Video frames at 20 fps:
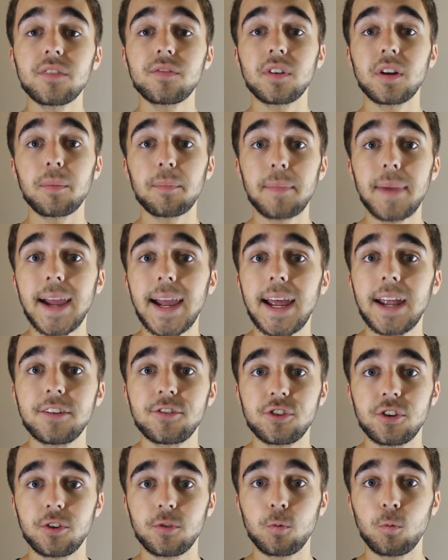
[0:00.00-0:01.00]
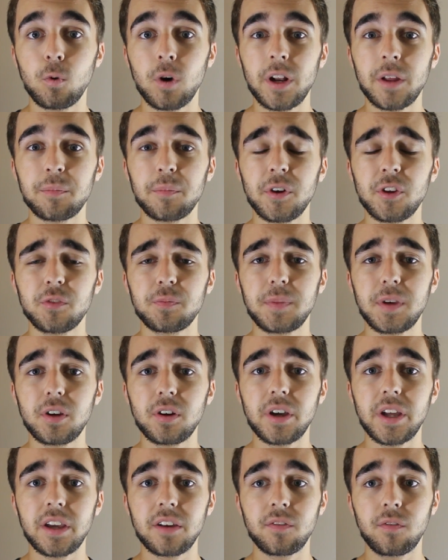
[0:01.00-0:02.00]
even imagine what it must be
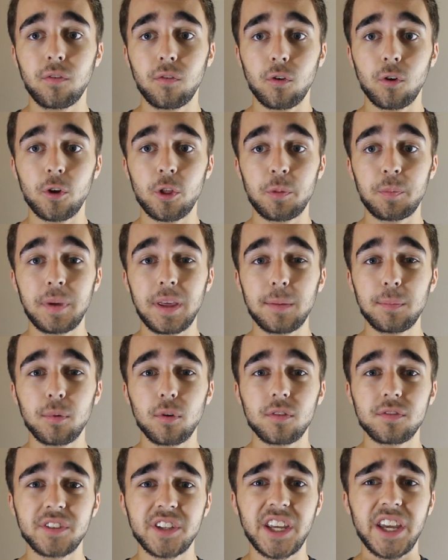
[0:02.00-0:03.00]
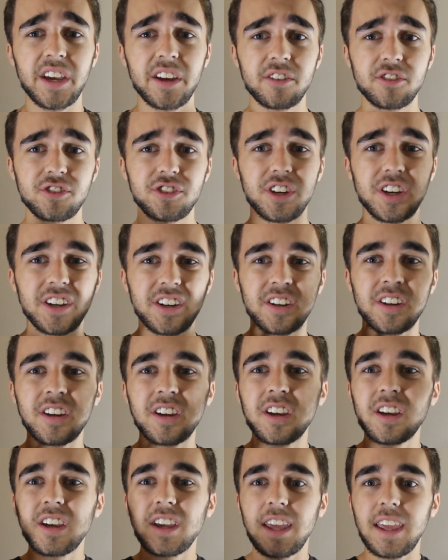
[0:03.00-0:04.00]
like for the people of Tianjin
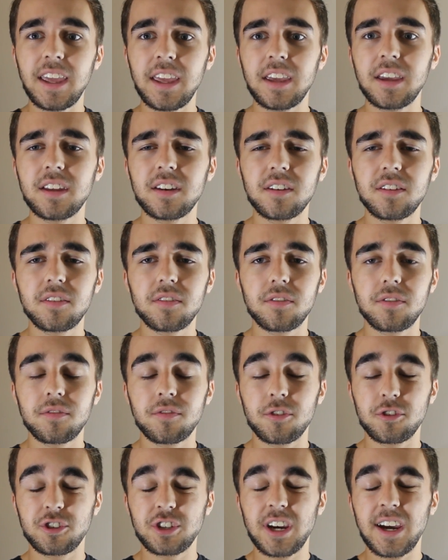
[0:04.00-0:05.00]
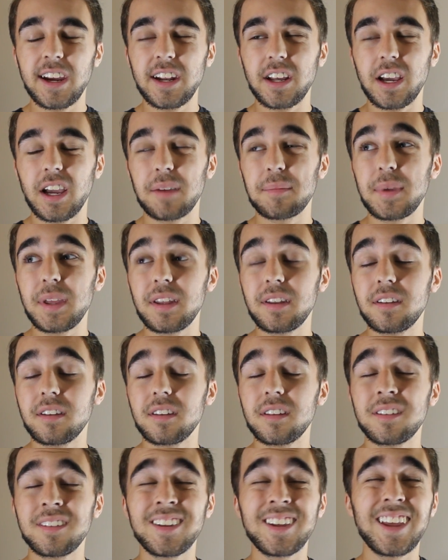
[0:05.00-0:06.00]
and for China. I
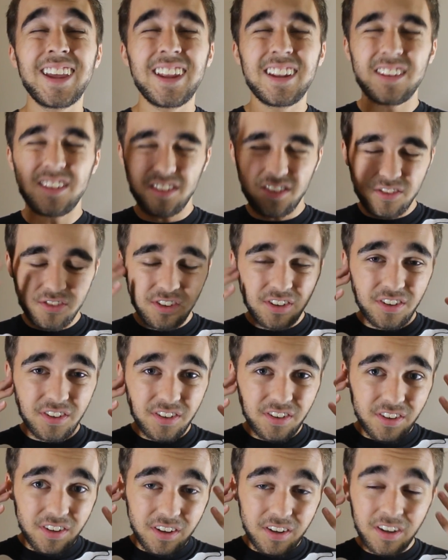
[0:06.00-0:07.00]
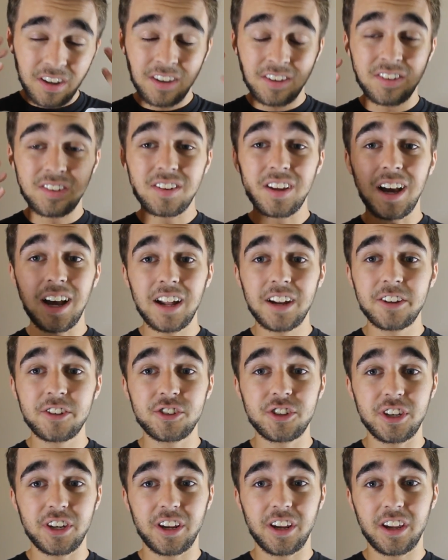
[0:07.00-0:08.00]
mean, it's just
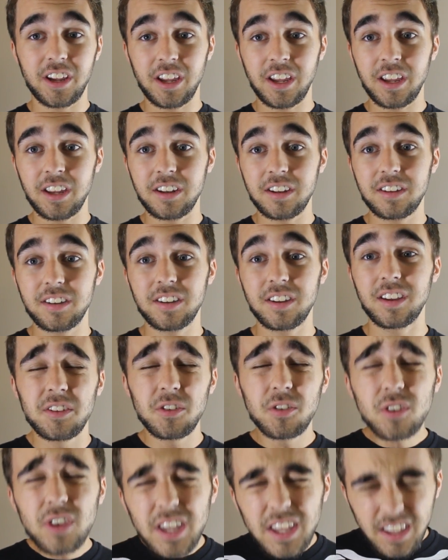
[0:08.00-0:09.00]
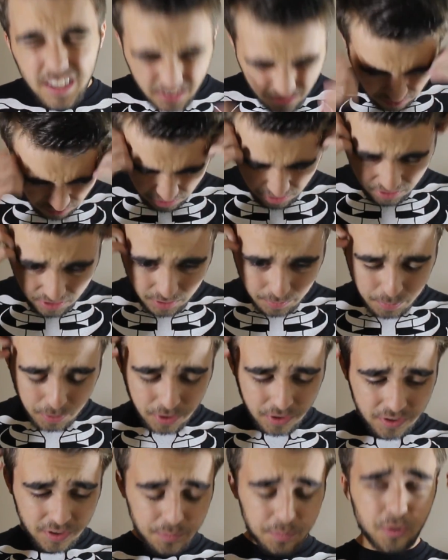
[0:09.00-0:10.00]
astonishing, and you can't really
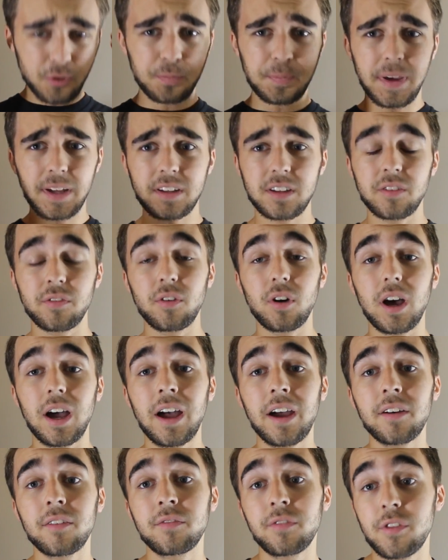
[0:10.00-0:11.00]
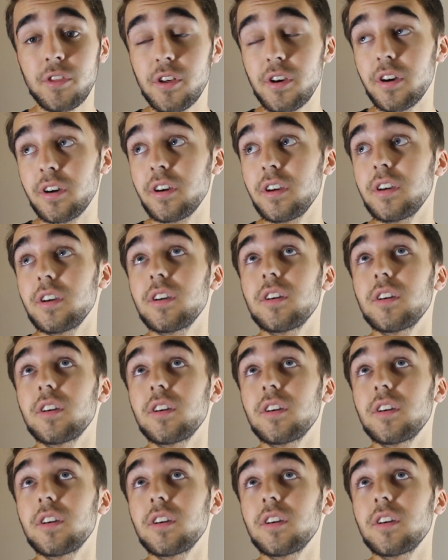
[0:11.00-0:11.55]
put this in perspective. A lot of the